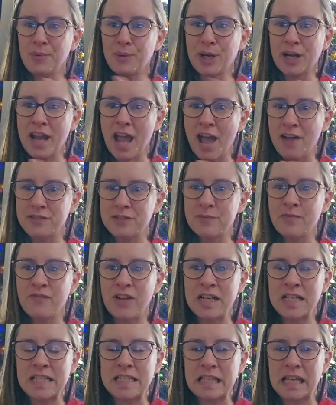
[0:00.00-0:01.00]
we're gonna have some
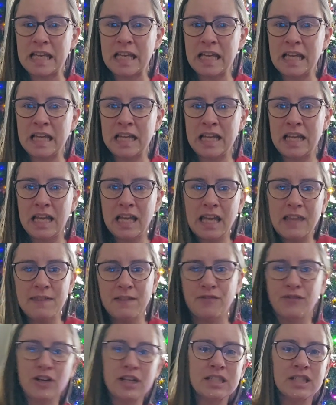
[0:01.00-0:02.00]
venison in the
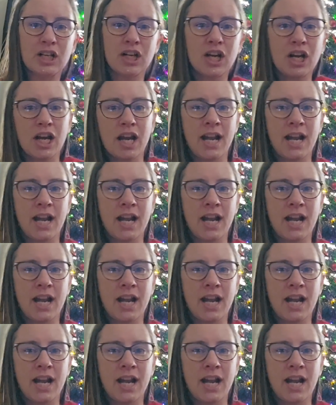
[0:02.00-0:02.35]
freezer,